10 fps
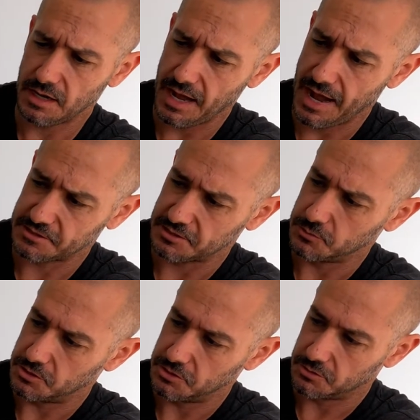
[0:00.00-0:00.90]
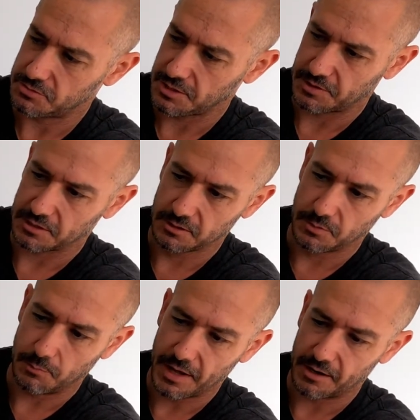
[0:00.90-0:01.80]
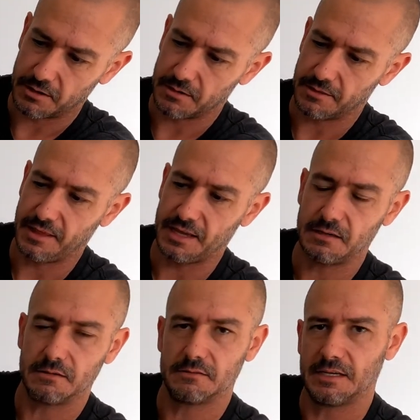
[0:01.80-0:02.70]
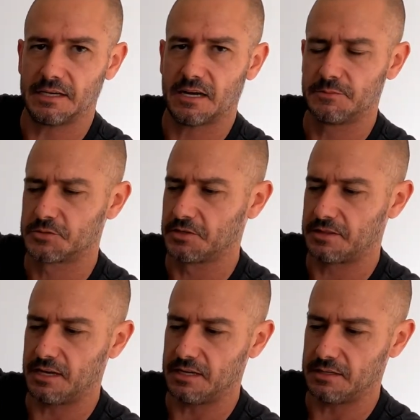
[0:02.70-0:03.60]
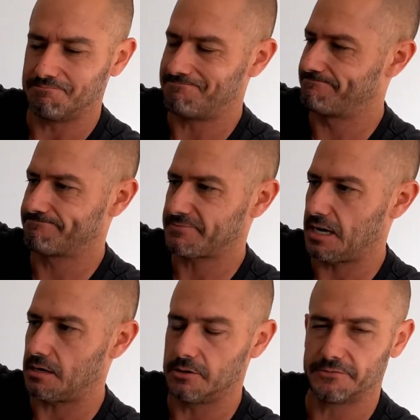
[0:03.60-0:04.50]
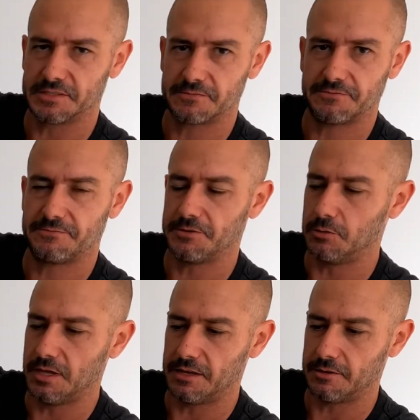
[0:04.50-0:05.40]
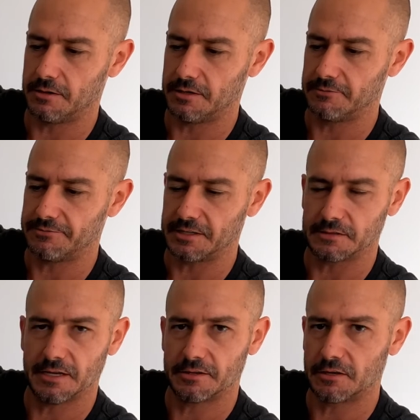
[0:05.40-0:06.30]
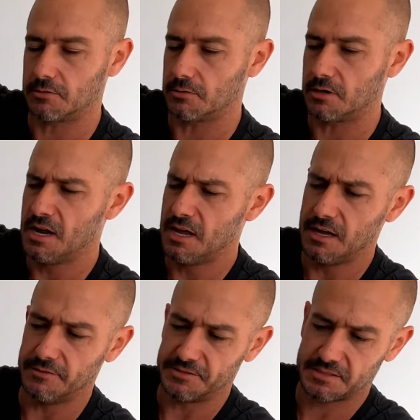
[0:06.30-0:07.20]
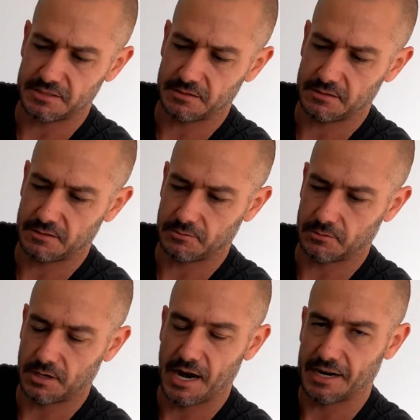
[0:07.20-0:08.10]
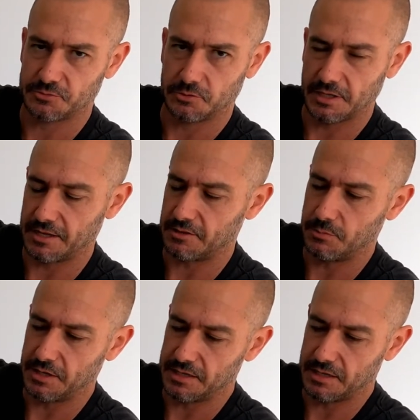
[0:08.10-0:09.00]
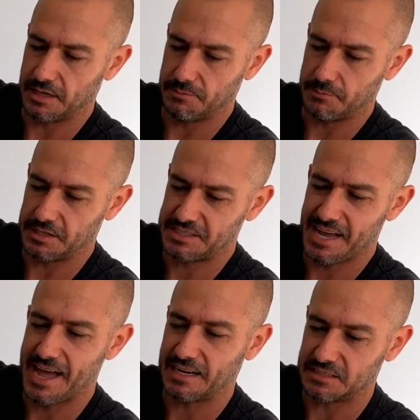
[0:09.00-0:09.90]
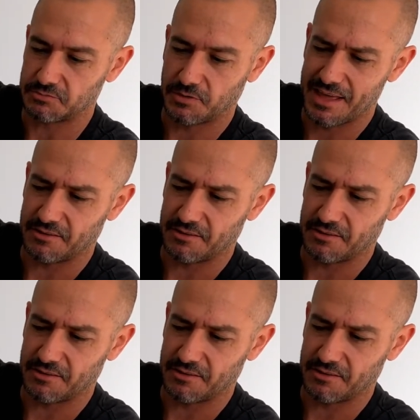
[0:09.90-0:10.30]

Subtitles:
actually would do something a little better. It comes with I don't know if it's faux leather, fake leather, or actual leather, but a tag. It's rather